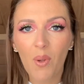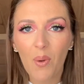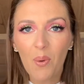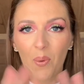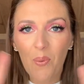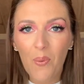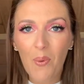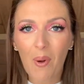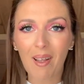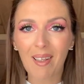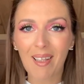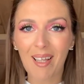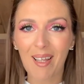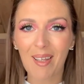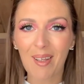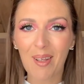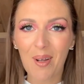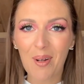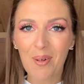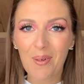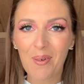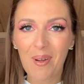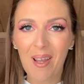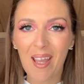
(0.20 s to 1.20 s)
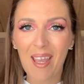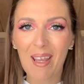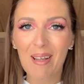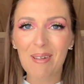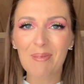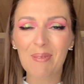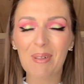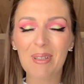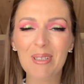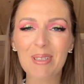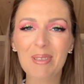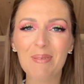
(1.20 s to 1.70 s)
Well, hello and
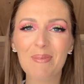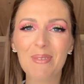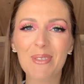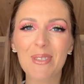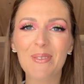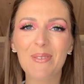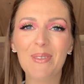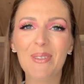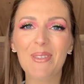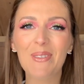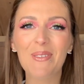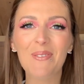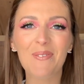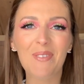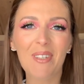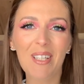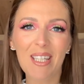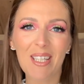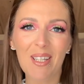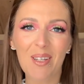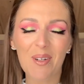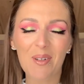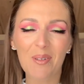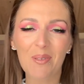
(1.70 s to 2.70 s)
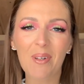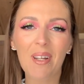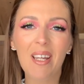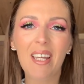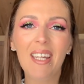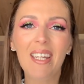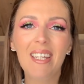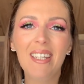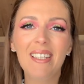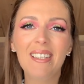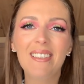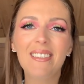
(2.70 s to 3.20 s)
welcome to a new video.
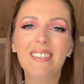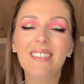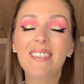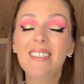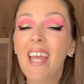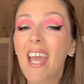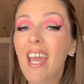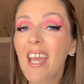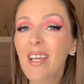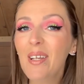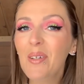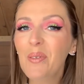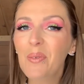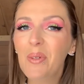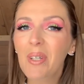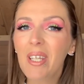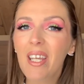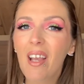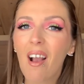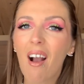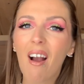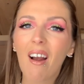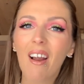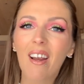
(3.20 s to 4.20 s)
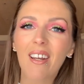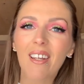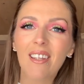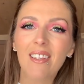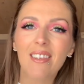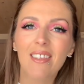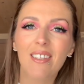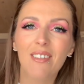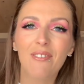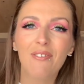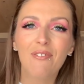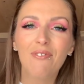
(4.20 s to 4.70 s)
Today we are
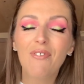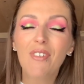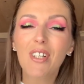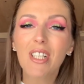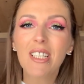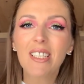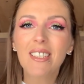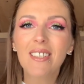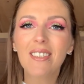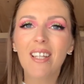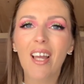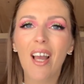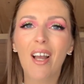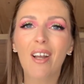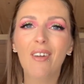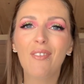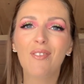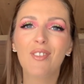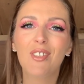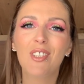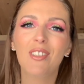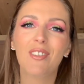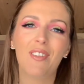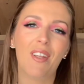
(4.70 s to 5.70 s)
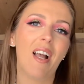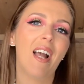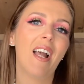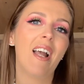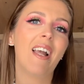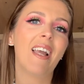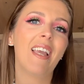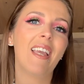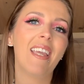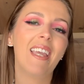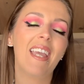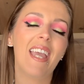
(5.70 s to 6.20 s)
the 1st of
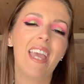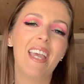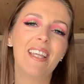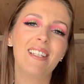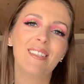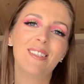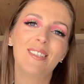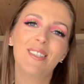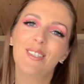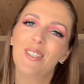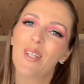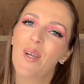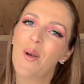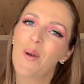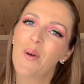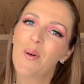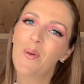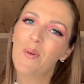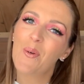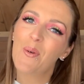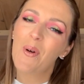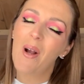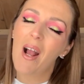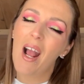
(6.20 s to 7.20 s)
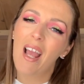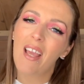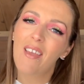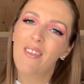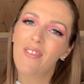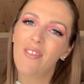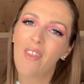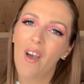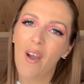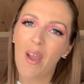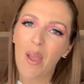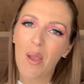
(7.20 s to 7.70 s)
July and so I
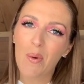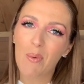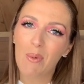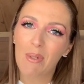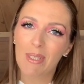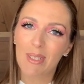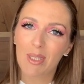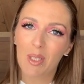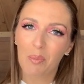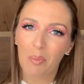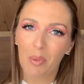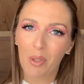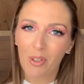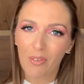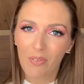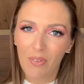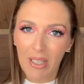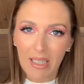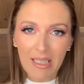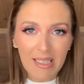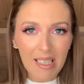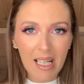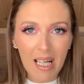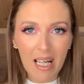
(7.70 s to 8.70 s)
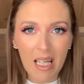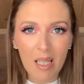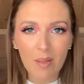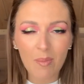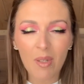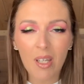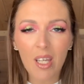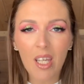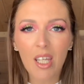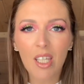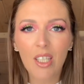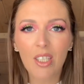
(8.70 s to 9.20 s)
thought it was the perfect
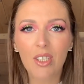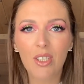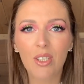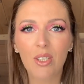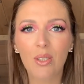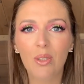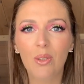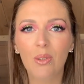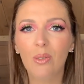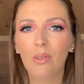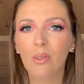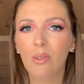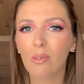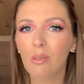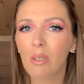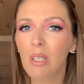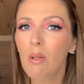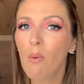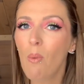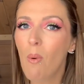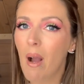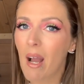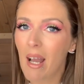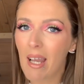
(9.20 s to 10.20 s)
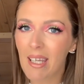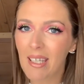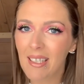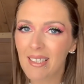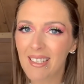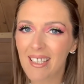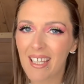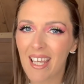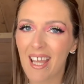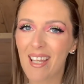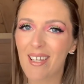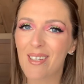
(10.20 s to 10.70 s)
time to
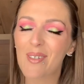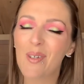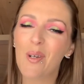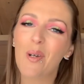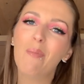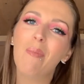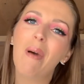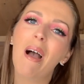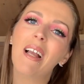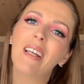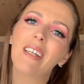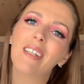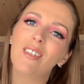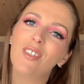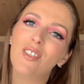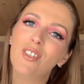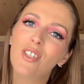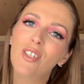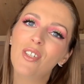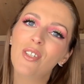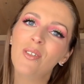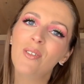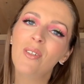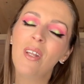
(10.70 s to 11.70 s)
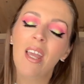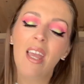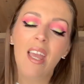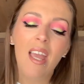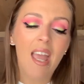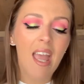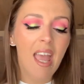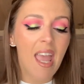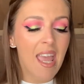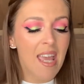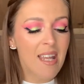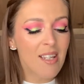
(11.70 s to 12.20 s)
rewind and go back in June
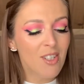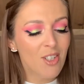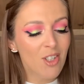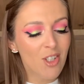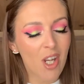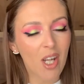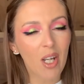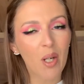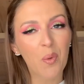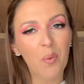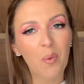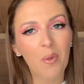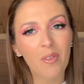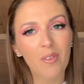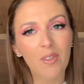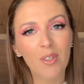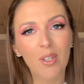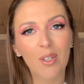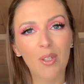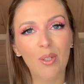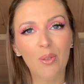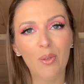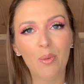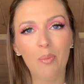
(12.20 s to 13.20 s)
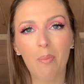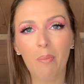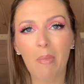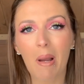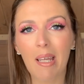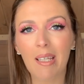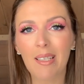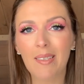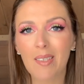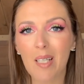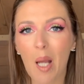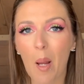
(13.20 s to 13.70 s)
and share with you
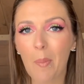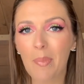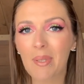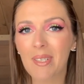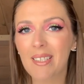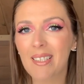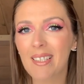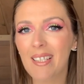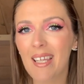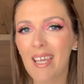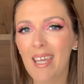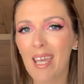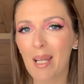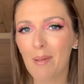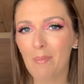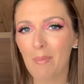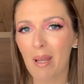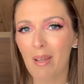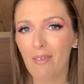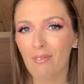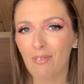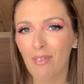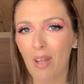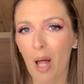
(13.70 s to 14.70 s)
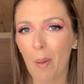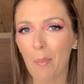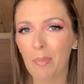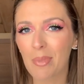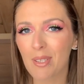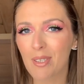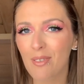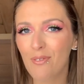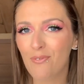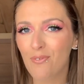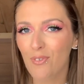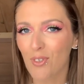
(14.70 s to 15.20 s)
my tops and my
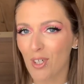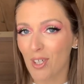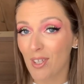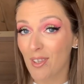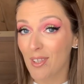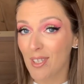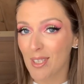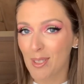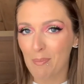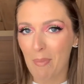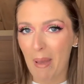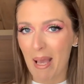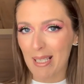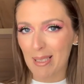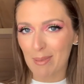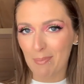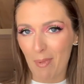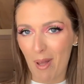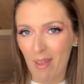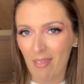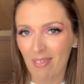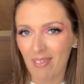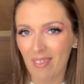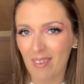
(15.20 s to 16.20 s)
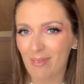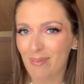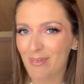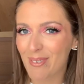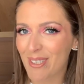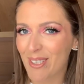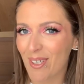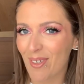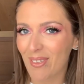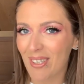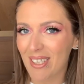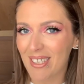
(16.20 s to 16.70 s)
flops for this past month.
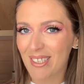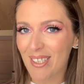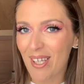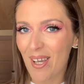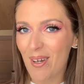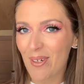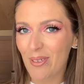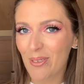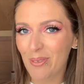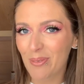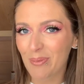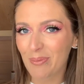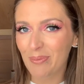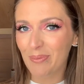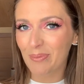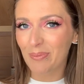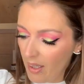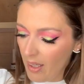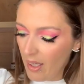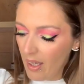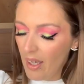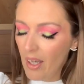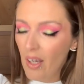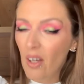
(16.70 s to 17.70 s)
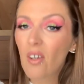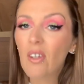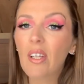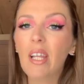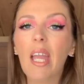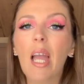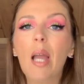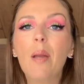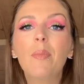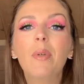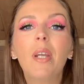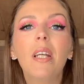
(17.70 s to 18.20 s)
So let's go. Okay,
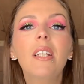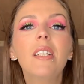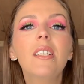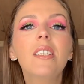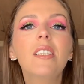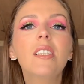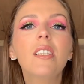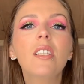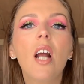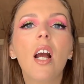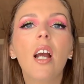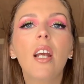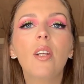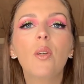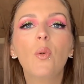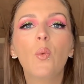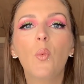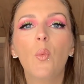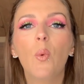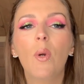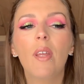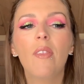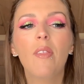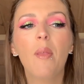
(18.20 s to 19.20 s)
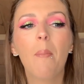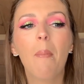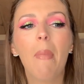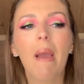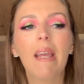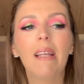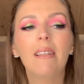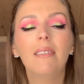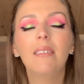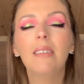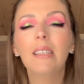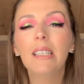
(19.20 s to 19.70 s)
I'm gonna start with
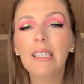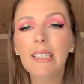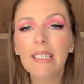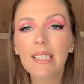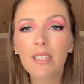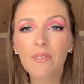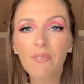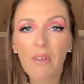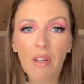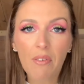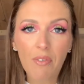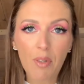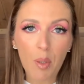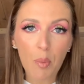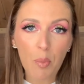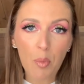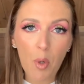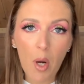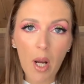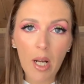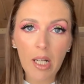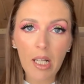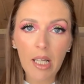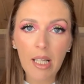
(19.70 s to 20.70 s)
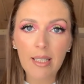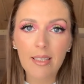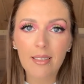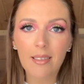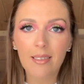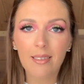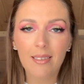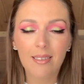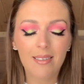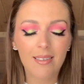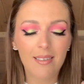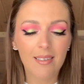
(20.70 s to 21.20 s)
my least favorite product
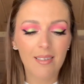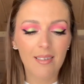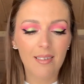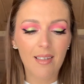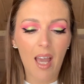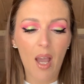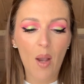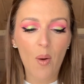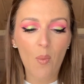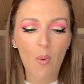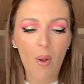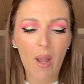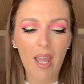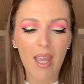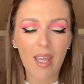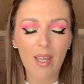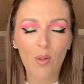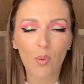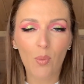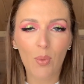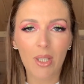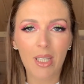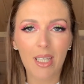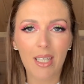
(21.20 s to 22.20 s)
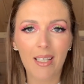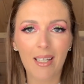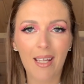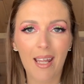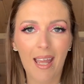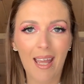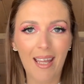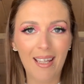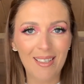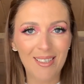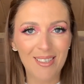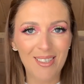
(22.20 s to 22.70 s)
that way we can
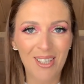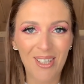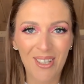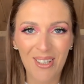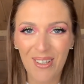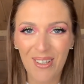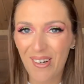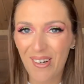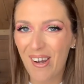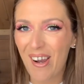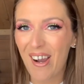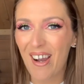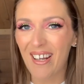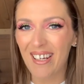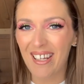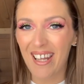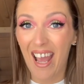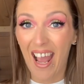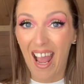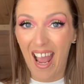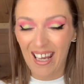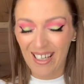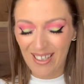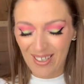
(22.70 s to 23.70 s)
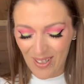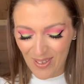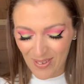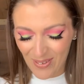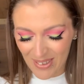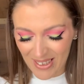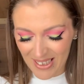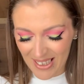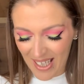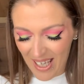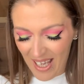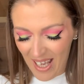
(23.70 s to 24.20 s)
end on a high
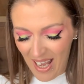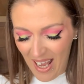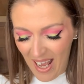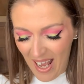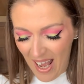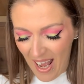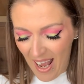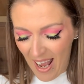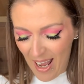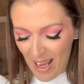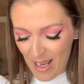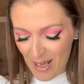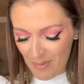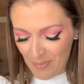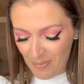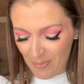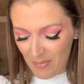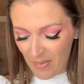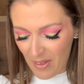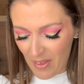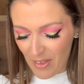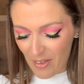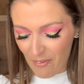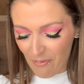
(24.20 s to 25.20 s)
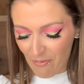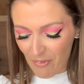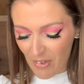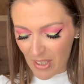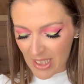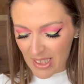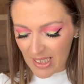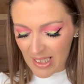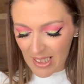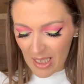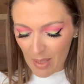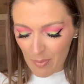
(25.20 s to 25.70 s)
note. Um, the
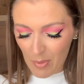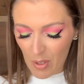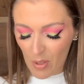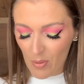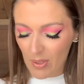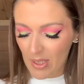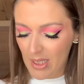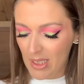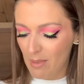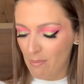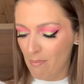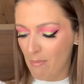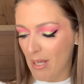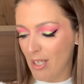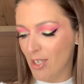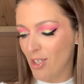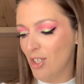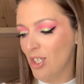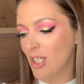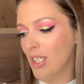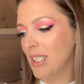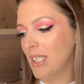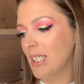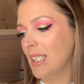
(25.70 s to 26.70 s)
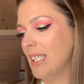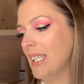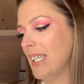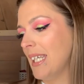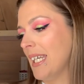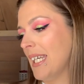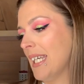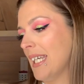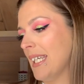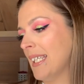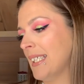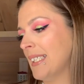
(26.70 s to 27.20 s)
first thing I'm going to mention
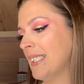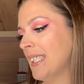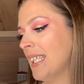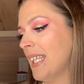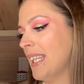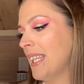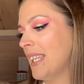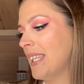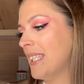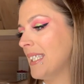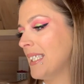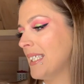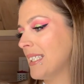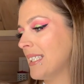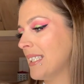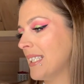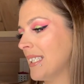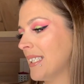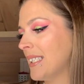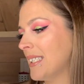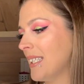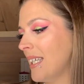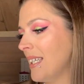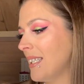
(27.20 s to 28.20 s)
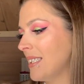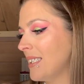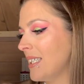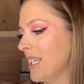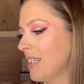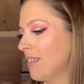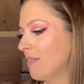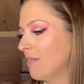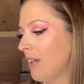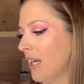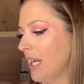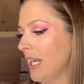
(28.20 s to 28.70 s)
is this Sunday
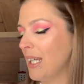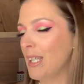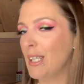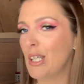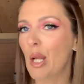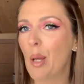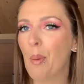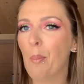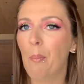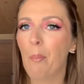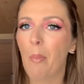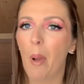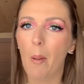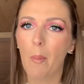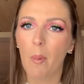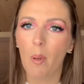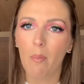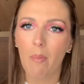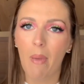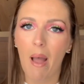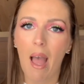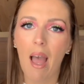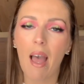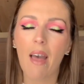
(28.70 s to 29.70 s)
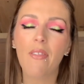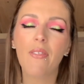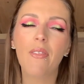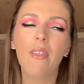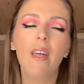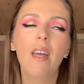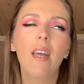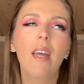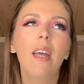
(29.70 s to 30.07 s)
Rain Bubble Bath.